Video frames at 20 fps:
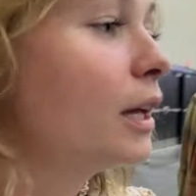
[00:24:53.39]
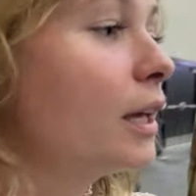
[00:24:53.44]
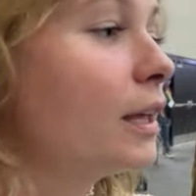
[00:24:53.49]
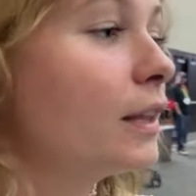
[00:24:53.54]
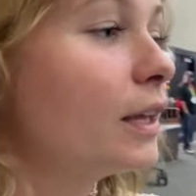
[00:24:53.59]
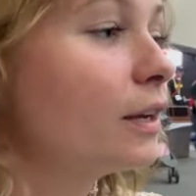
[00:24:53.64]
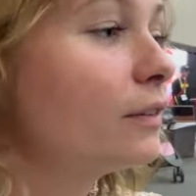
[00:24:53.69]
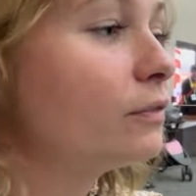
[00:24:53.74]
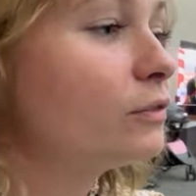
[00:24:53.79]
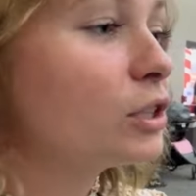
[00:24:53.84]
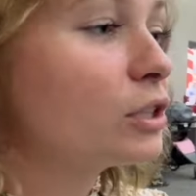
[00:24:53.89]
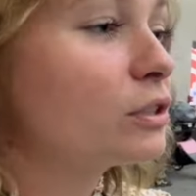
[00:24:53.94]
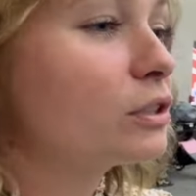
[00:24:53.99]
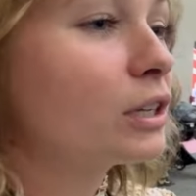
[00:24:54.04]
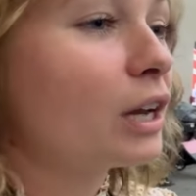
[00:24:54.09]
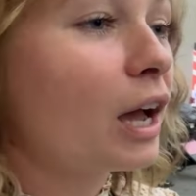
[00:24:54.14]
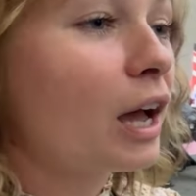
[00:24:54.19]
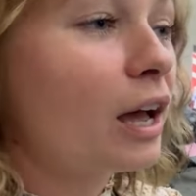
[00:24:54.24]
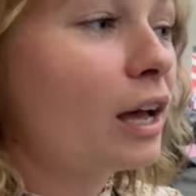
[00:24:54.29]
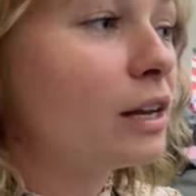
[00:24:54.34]
they've
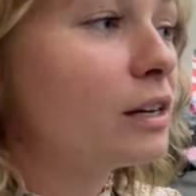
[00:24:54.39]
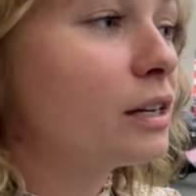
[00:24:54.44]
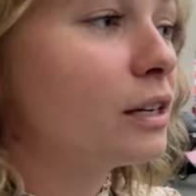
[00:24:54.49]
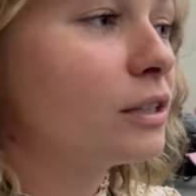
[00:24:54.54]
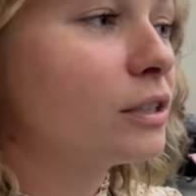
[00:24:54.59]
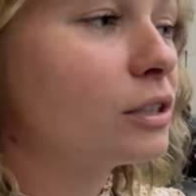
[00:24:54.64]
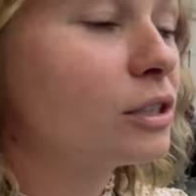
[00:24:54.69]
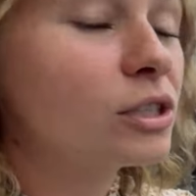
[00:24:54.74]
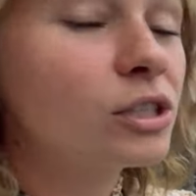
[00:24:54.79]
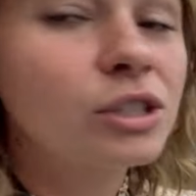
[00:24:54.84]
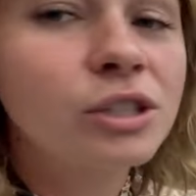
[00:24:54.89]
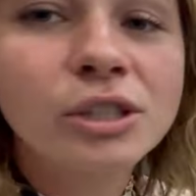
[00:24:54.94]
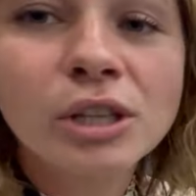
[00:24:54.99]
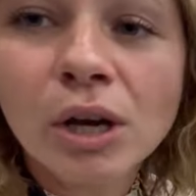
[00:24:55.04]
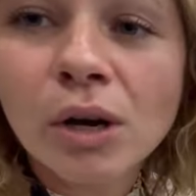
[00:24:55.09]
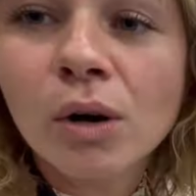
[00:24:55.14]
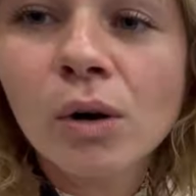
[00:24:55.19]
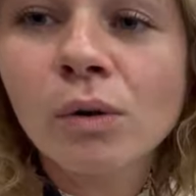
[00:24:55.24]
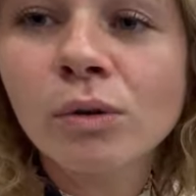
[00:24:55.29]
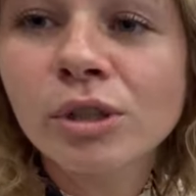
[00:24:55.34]
just got
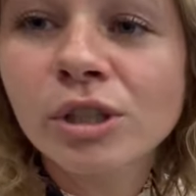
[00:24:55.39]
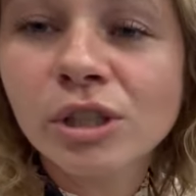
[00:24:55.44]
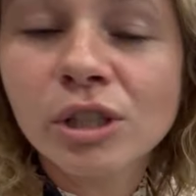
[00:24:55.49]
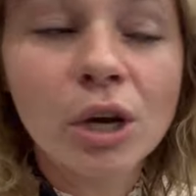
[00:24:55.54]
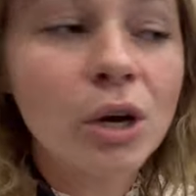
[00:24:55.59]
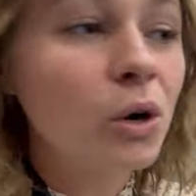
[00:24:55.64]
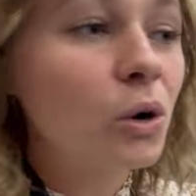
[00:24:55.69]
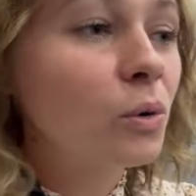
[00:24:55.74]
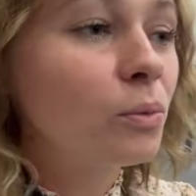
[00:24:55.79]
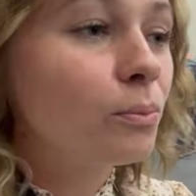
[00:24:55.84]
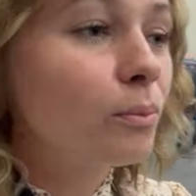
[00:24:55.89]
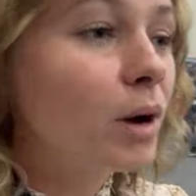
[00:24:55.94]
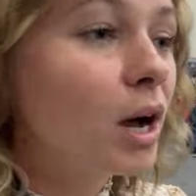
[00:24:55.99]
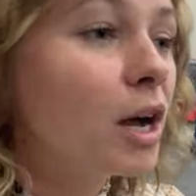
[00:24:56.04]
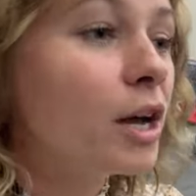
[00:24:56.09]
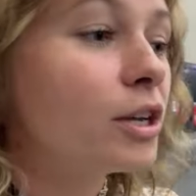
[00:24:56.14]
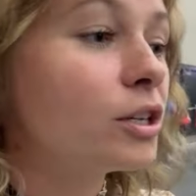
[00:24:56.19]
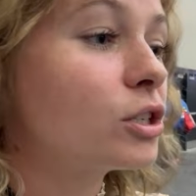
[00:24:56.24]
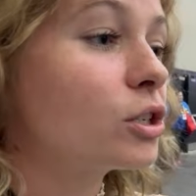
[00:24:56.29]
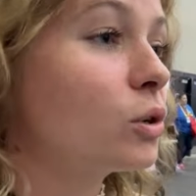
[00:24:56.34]
so so
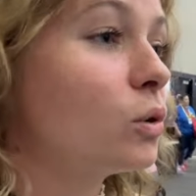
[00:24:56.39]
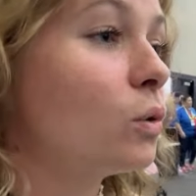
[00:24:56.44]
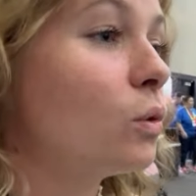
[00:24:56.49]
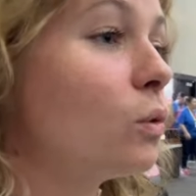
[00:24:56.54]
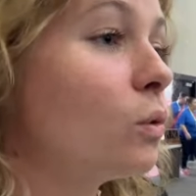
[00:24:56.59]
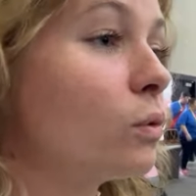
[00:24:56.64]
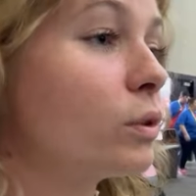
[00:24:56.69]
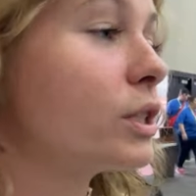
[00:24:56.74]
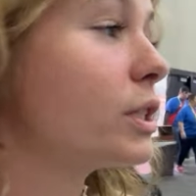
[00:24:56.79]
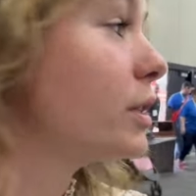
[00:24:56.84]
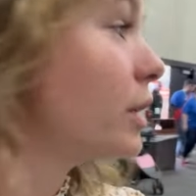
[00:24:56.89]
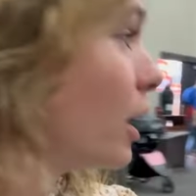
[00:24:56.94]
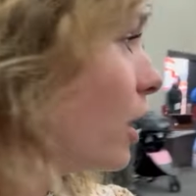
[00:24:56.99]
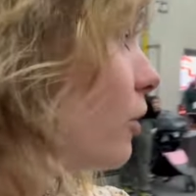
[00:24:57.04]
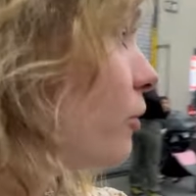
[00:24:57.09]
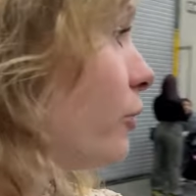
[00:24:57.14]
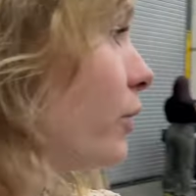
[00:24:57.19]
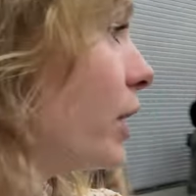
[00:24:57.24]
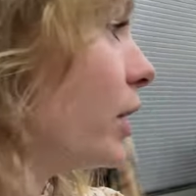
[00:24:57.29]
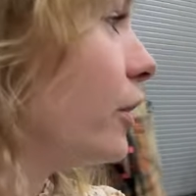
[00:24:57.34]
much cool
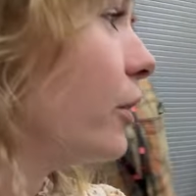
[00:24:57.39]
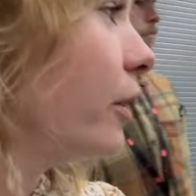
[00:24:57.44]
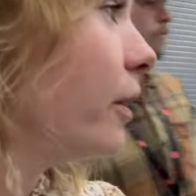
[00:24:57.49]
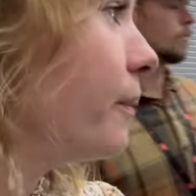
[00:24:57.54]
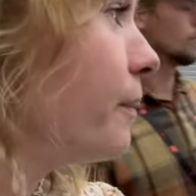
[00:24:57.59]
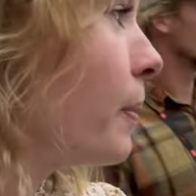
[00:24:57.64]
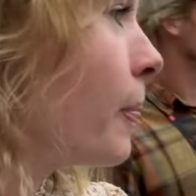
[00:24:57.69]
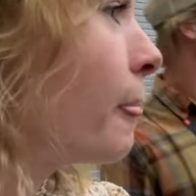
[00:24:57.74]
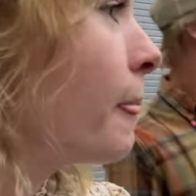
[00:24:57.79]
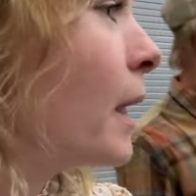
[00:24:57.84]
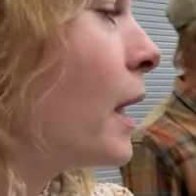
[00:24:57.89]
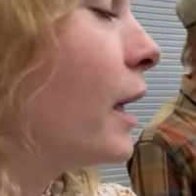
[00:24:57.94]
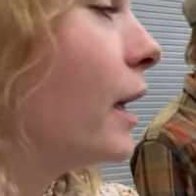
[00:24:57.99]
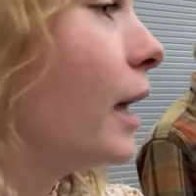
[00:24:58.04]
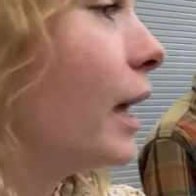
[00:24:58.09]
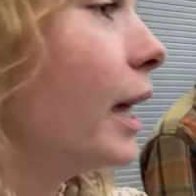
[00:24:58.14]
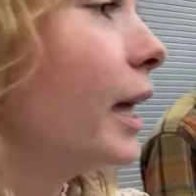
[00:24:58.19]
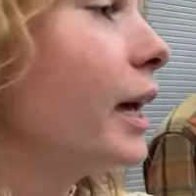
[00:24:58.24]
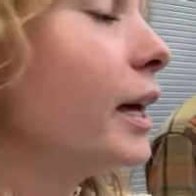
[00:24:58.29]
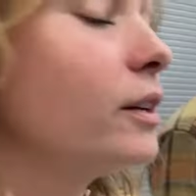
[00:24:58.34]
stuff here.
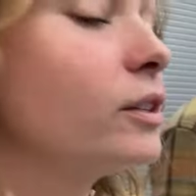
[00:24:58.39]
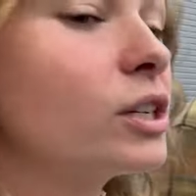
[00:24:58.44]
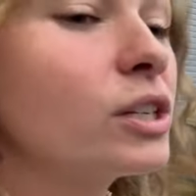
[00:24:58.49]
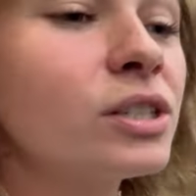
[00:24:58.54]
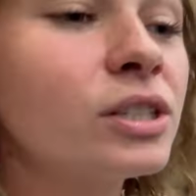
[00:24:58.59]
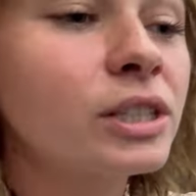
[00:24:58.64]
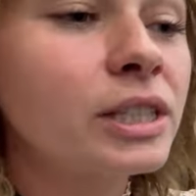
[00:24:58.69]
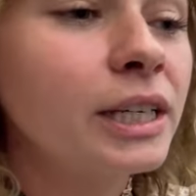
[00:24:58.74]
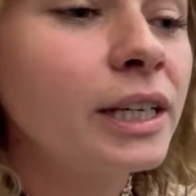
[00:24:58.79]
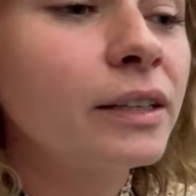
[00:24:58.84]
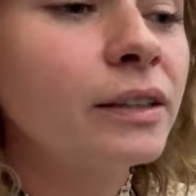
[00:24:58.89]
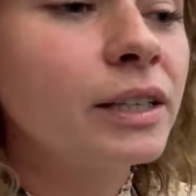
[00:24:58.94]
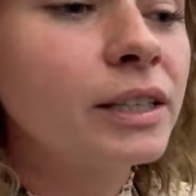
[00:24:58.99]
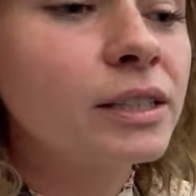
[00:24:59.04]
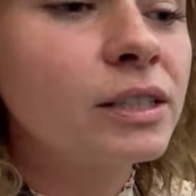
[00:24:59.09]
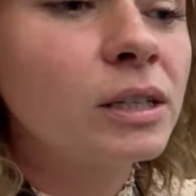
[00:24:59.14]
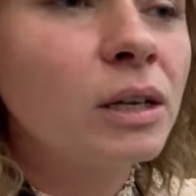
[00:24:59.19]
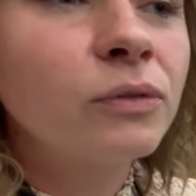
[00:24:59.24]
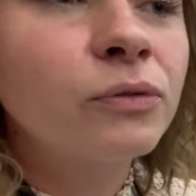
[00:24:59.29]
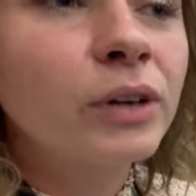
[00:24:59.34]
And just seeing
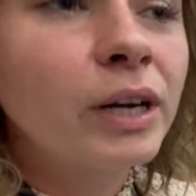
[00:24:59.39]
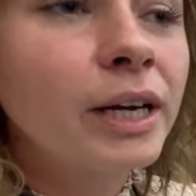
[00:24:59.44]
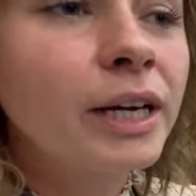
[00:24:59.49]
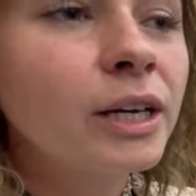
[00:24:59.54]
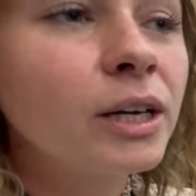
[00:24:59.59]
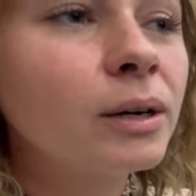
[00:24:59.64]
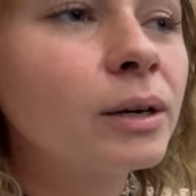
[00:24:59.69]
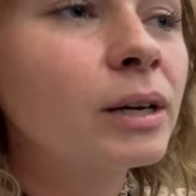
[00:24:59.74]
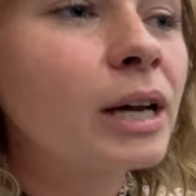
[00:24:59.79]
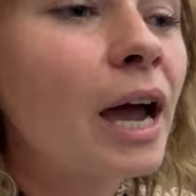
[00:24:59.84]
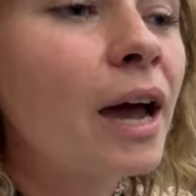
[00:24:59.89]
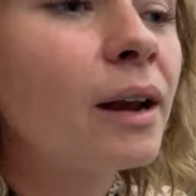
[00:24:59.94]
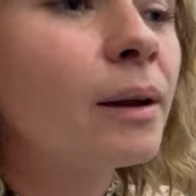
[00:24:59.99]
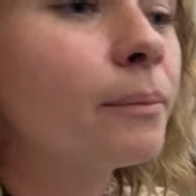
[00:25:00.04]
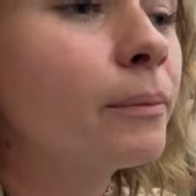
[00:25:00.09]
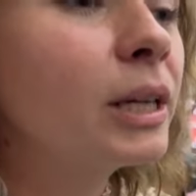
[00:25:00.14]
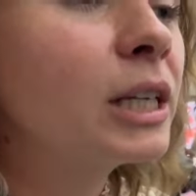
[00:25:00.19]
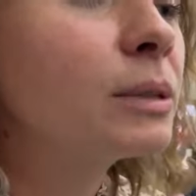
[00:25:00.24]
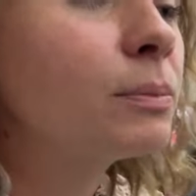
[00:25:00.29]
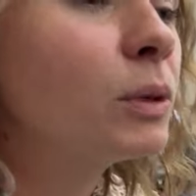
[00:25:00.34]
this stuff right here kind
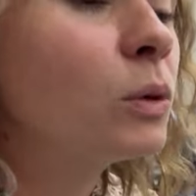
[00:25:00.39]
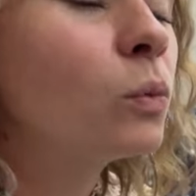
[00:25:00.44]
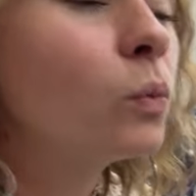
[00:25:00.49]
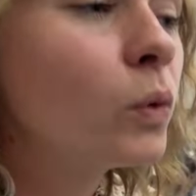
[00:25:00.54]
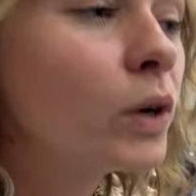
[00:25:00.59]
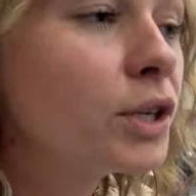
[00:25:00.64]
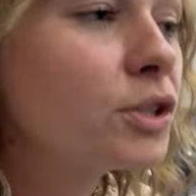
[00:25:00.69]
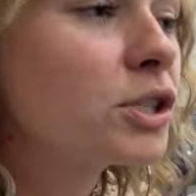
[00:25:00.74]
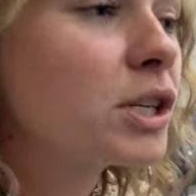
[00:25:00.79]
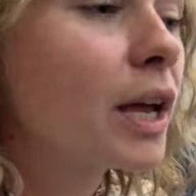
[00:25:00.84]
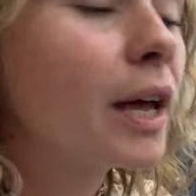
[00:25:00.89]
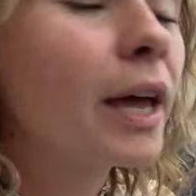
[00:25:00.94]
of makes me wish I